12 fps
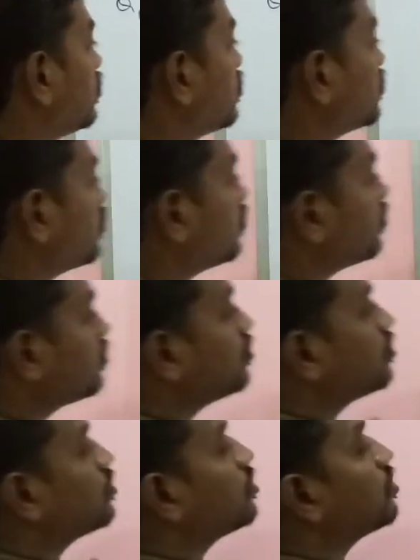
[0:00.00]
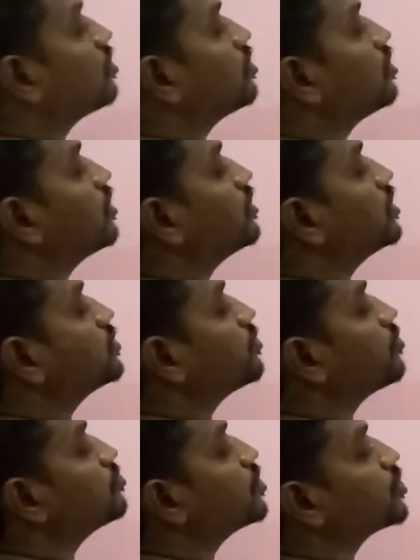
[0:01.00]
So let this be
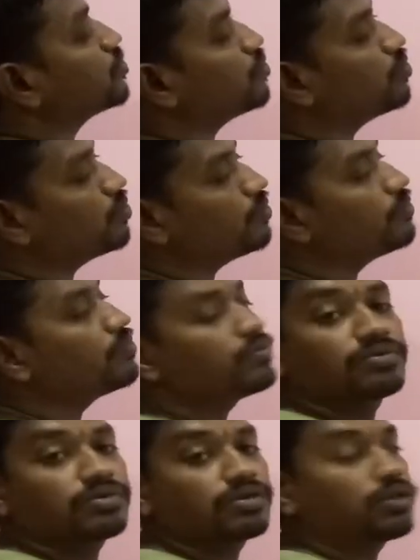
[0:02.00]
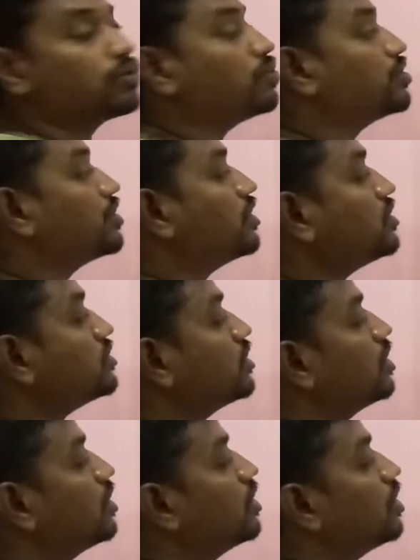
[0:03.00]
object O. The question is,
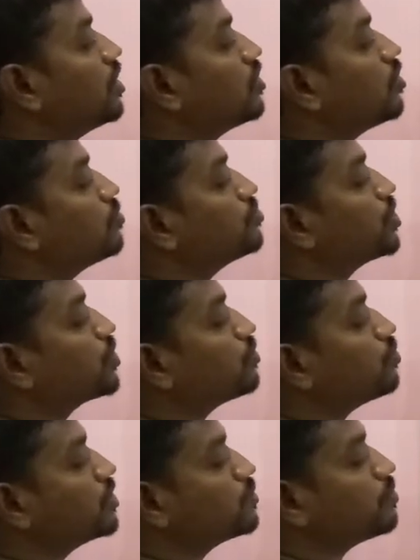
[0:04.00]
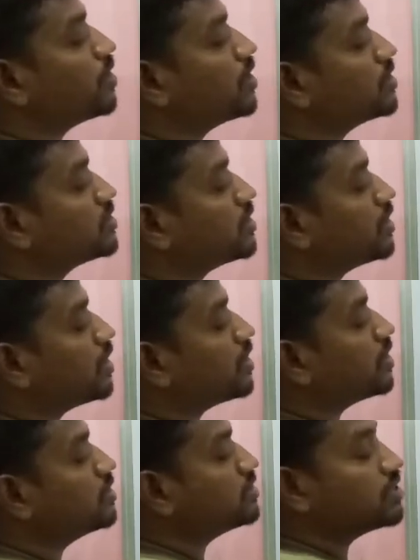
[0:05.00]
an object O is placed at
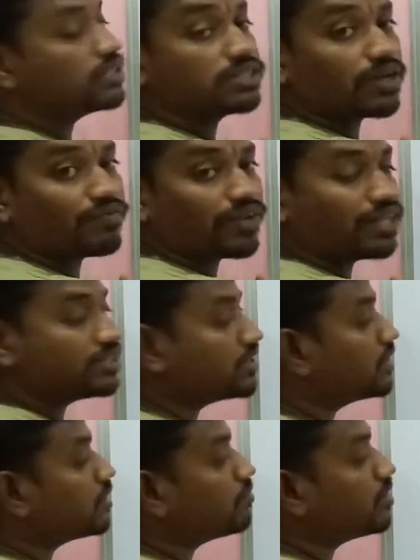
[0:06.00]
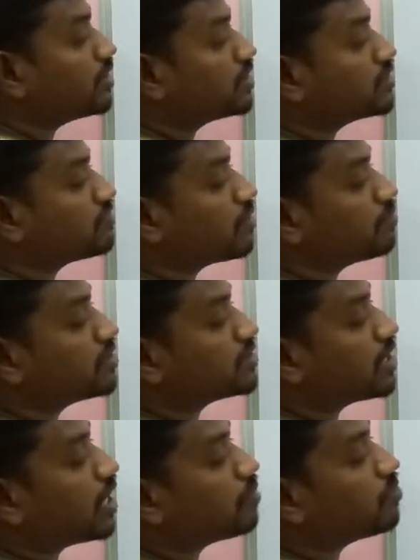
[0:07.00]
a distance of 10 centimeters from a
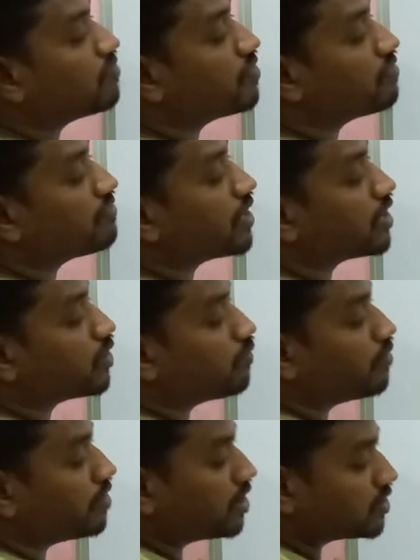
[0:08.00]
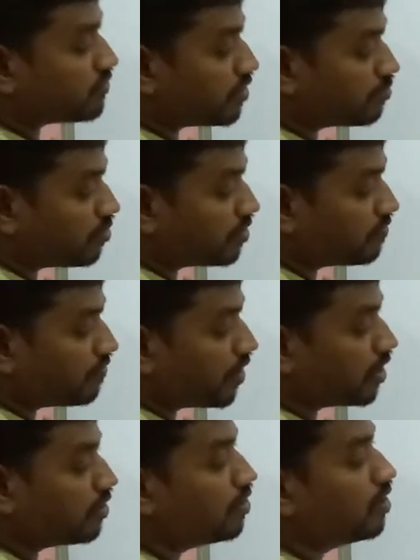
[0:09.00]
slab of refractive index
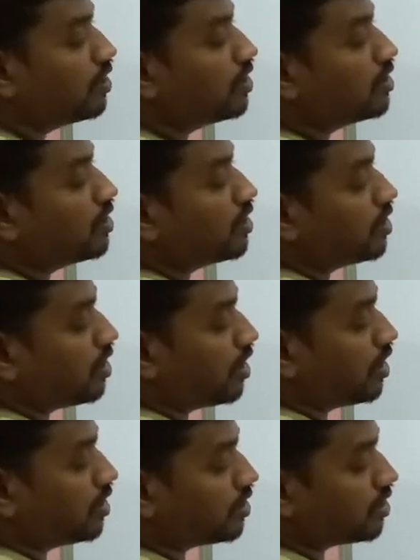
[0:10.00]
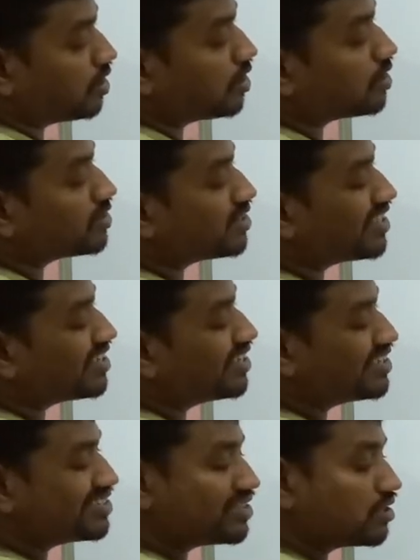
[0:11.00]
1.5 and
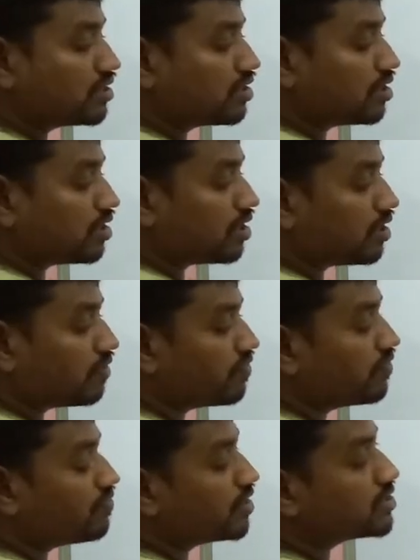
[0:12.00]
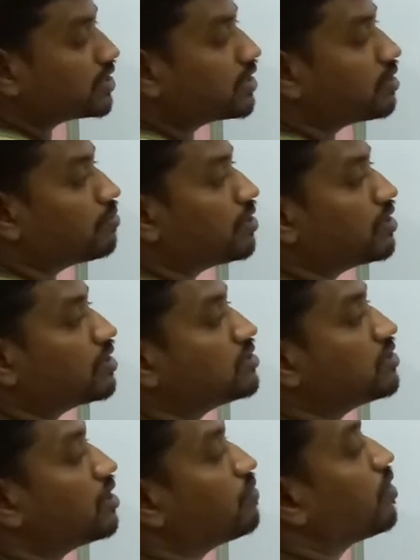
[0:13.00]
thickness 15 centimeters.
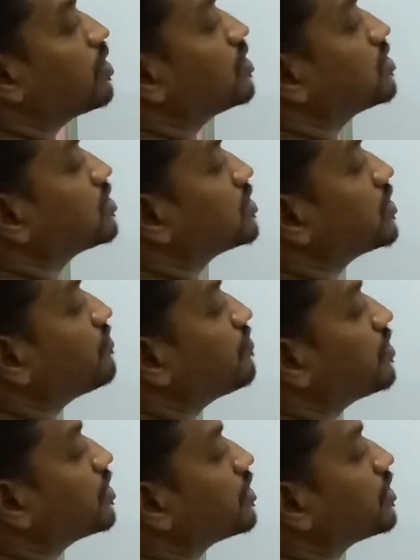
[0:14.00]
Then what is a shift